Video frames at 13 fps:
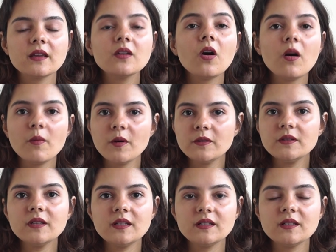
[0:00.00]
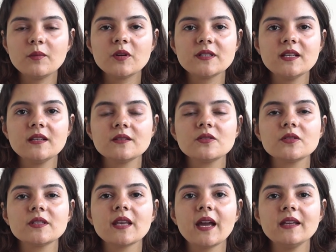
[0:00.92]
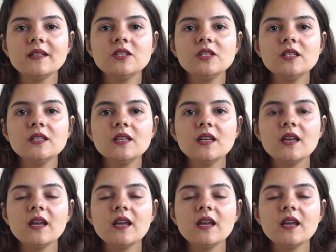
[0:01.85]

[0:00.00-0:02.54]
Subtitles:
common in the Brazilian society,